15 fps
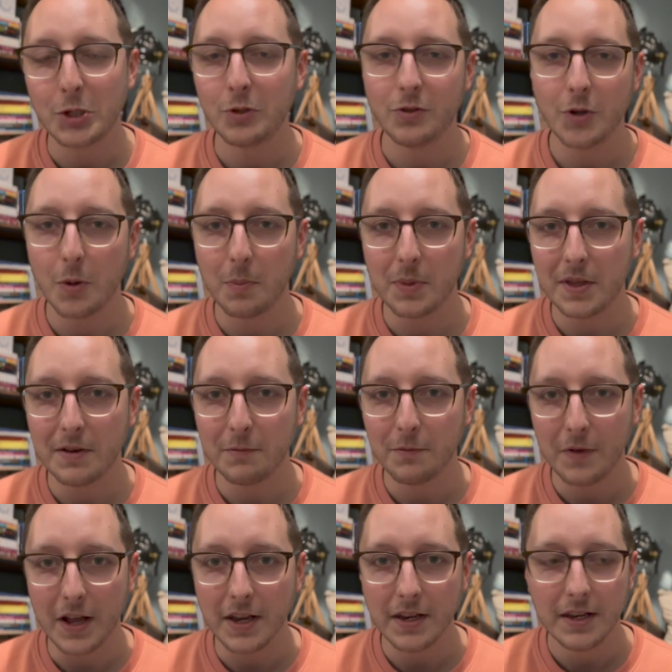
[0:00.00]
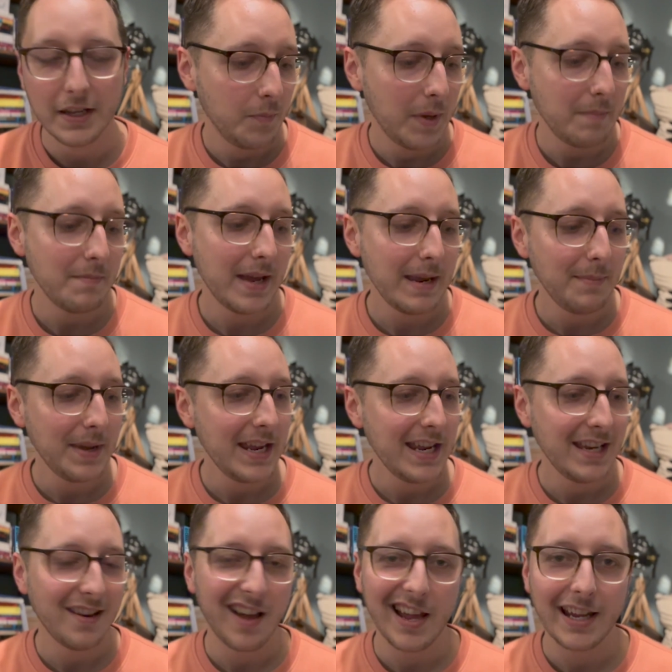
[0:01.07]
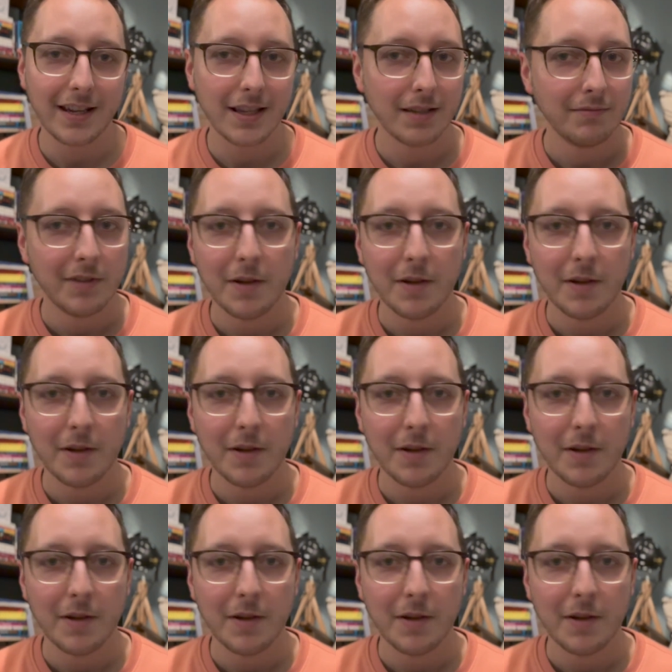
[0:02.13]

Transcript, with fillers: job than fun, but maybe like